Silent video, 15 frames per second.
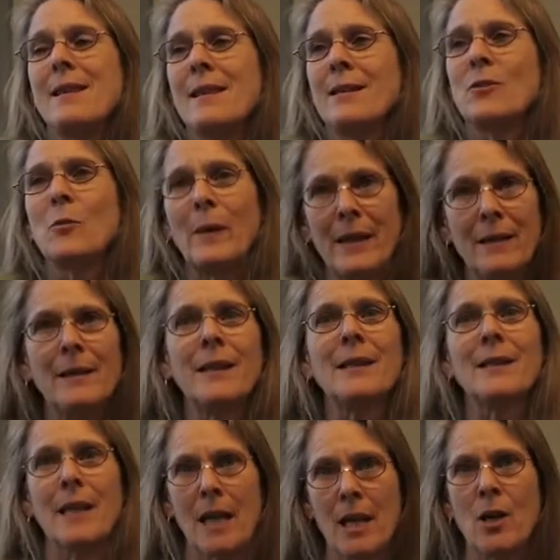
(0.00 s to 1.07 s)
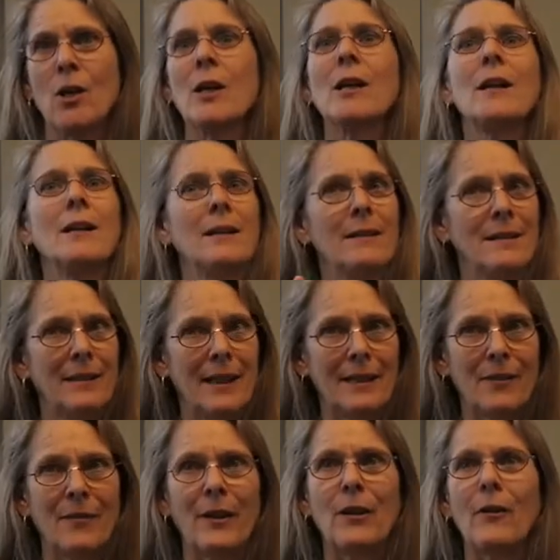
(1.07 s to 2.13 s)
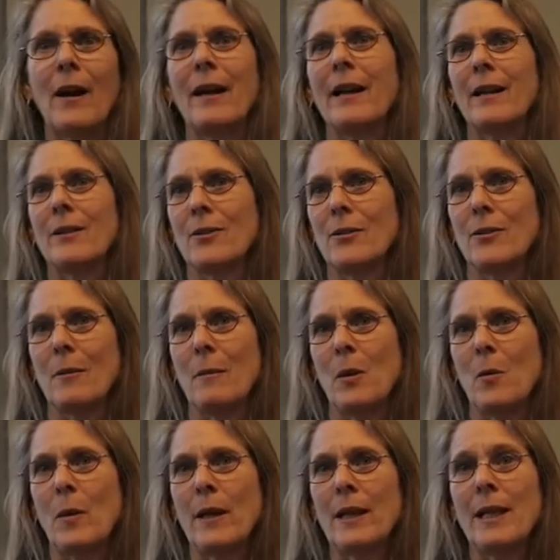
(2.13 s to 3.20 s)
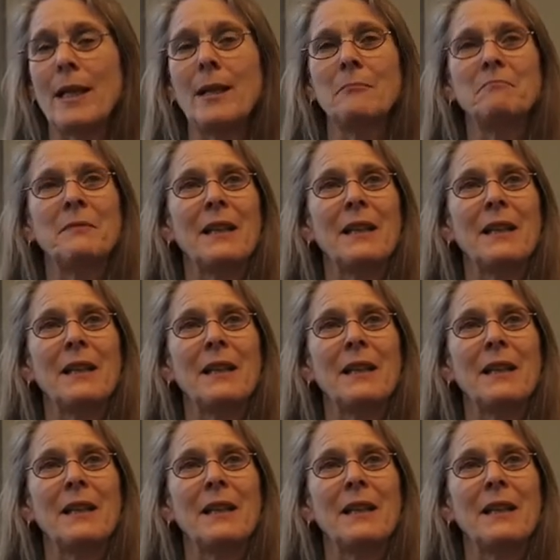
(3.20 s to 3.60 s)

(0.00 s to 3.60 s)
it's real, it's here. Let's figure out how to do something quickly.